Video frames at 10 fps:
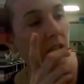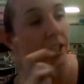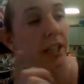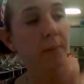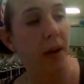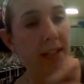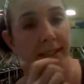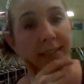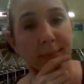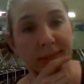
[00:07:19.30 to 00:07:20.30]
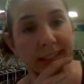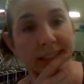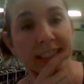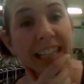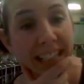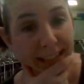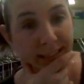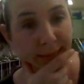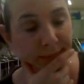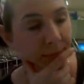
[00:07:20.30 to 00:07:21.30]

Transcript: Another box is completely shaded.